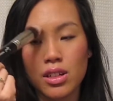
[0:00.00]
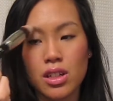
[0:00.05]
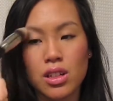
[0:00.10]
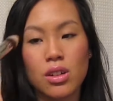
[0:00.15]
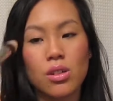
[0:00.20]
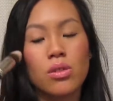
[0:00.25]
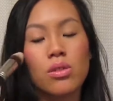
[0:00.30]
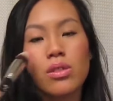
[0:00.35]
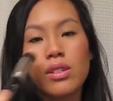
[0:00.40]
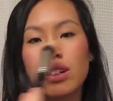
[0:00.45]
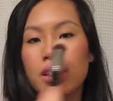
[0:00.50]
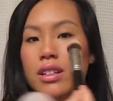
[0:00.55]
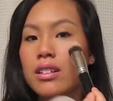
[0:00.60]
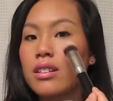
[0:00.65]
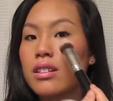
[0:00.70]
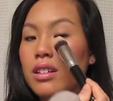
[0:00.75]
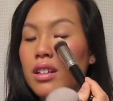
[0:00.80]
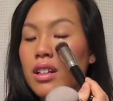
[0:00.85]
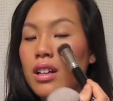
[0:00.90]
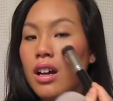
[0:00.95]
you know,
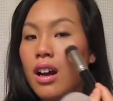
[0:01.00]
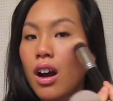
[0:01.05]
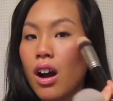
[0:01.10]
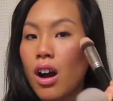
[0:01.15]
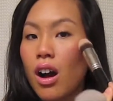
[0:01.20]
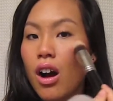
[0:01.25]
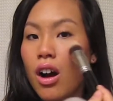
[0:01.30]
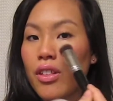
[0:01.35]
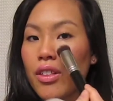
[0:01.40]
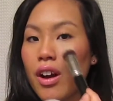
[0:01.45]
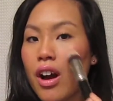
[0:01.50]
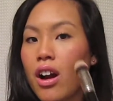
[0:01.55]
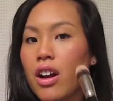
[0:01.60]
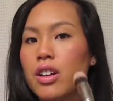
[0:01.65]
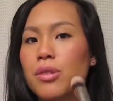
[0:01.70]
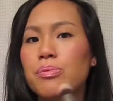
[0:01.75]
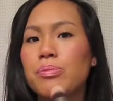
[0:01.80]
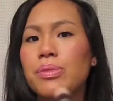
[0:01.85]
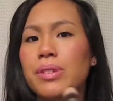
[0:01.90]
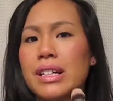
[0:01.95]
all the
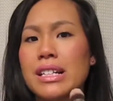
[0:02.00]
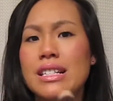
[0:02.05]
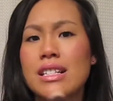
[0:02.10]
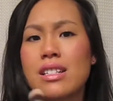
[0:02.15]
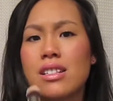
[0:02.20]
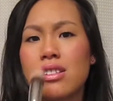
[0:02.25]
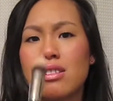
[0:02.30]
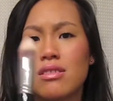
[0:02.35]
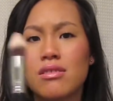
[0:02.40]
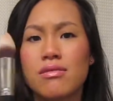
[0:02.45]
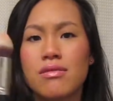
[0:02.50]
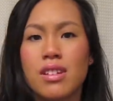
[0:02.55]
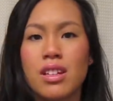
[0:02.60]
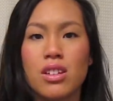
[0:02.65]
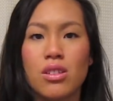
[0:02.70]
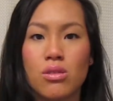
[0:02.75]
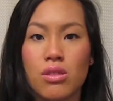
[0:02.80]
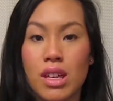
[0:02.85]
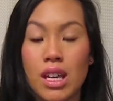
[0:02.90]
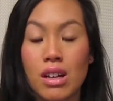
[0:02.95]
hard places that
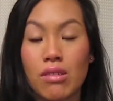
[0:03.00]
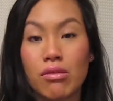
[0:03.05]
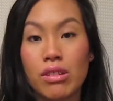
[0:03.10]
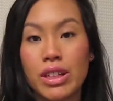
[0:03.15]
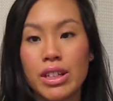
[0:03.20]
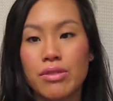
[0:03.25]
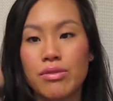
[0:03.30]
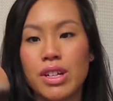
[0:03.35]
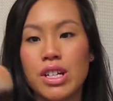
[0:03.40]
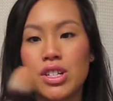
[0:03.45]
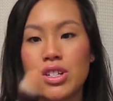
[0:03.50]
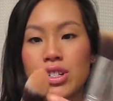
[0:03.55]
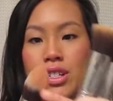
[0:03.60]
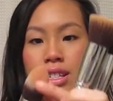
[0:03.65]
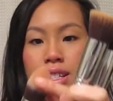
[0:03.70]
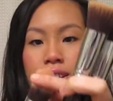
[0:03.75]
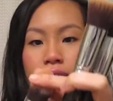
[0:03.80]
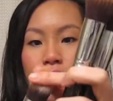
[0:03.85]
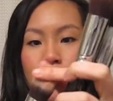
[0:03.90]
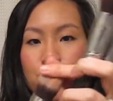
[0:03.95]
you can't really reach.
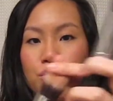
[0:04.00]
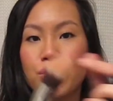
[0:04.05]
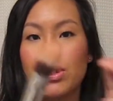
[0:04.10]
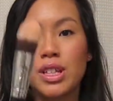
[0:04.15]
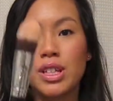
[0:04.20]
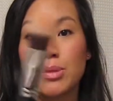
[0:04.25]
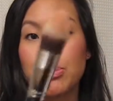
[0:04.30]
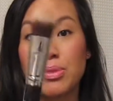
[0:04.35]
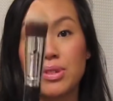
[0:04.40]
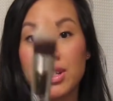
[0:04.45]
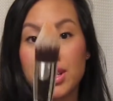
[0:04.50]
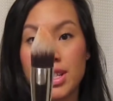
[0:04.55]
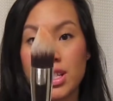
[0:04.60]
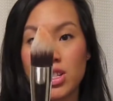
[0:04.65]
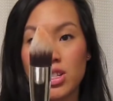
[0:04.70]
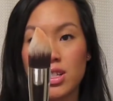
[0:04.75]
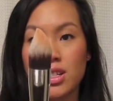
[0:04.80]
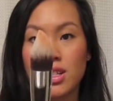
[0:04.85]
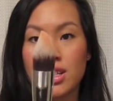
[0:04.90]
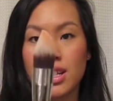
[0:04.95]
This is really
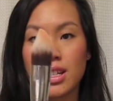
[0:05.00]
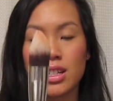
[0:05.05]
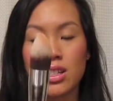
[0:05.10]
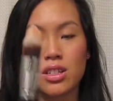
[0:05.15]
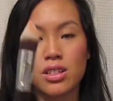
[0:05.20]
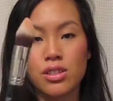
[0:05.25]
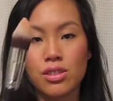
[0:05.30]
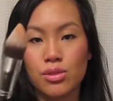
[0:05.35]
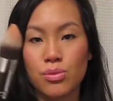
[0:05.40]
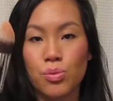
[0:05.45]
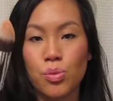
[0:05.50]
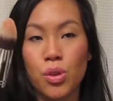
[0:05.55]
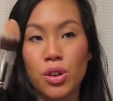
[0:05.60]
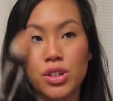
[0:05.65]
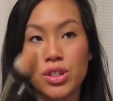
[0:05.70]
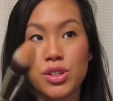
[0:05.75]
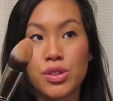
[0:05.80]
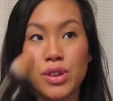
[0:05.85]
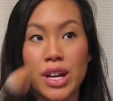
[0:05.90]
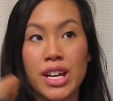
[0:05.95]
precision and
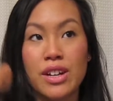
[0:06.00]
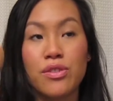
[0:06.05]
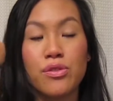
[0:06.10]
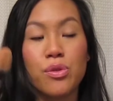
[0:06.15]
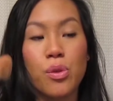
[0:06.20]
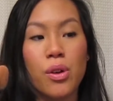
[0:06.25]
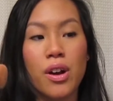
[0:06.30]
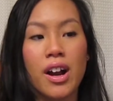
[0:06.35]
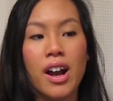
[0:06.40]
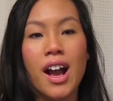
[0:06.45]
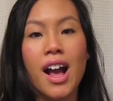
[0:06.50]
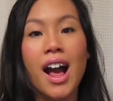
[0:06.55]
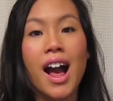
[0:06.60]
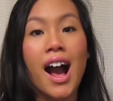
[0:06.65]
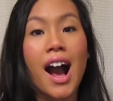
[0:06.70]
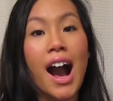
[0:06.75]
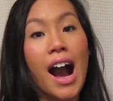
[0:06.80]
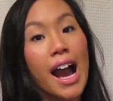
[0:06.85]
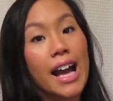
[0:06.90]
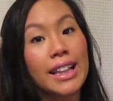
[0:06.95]
works great for
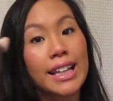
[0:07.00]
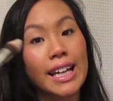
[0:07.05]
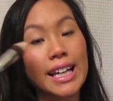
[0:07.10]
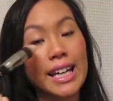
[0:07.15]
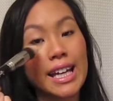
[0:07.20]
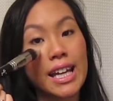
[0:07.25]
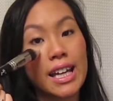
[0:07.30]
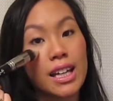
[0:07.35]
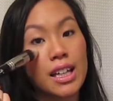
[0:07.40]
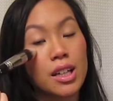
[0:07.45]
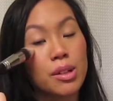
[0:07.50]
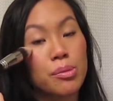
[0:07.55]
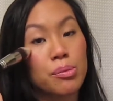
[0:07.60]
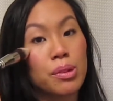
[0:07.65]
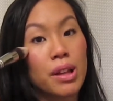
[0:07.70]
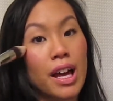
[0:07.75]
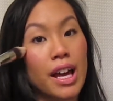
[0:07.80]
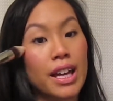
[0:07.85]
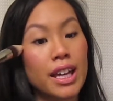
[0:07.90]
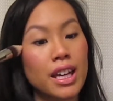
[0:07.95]
highlighting and
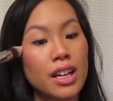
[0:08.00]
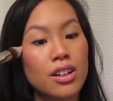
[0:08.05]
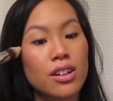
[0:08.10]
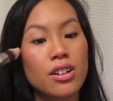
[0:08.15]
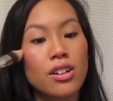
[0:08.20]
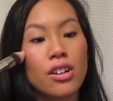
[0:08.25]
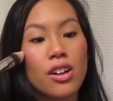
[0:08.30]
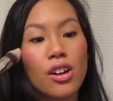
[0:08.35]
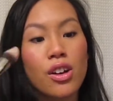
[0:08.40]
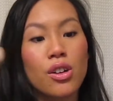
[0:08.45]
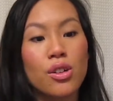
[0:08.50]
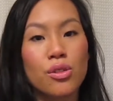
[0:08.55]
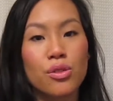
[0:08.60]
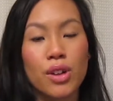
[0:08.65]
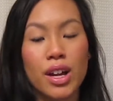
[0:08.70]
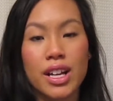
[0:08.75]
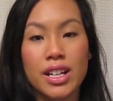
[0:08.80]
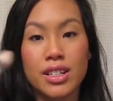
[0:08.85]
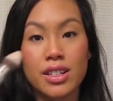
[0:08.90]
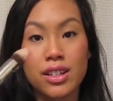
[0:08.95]
applying it
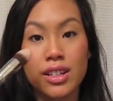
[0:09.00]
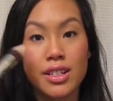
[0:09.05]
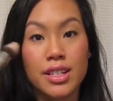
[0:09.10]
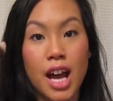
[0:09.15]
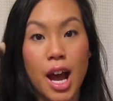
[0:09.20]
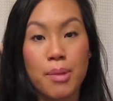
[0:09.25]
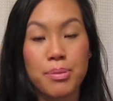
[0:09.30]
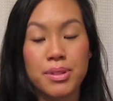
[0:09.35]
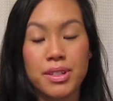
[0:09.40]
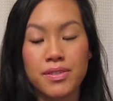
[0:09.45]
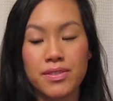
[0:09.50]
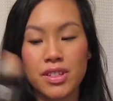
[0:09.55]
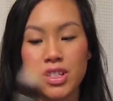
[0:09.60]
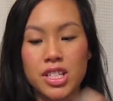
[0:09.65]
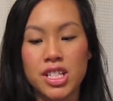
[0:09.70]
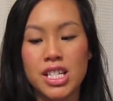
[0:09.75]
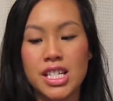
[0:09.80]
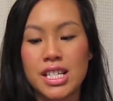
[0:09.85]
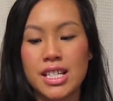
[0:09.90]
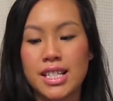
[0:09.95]
right to the tops of your
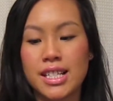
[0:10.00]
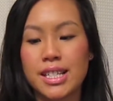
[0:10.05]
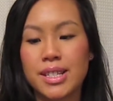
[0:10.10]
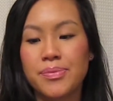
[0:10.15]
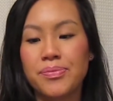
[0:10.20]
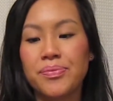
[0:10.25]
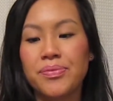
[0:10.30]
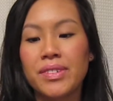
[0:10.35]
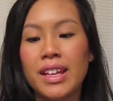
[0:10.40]
cheeks.